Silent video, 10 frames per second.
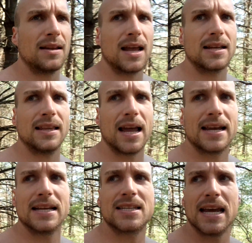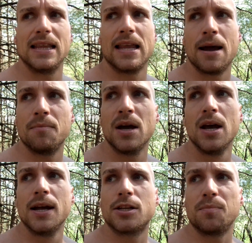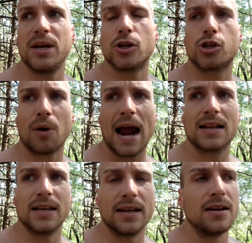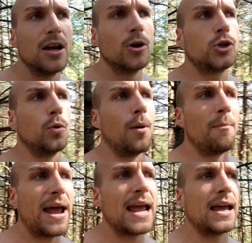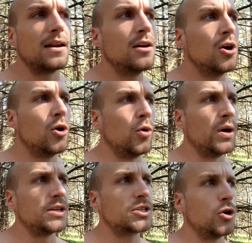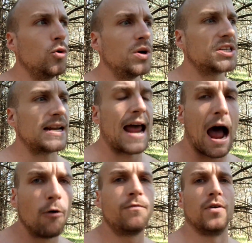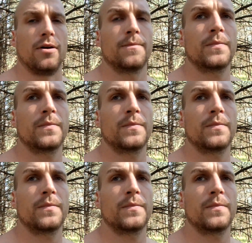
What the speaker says: Like it's in them to be attracted to a man who is an alpha,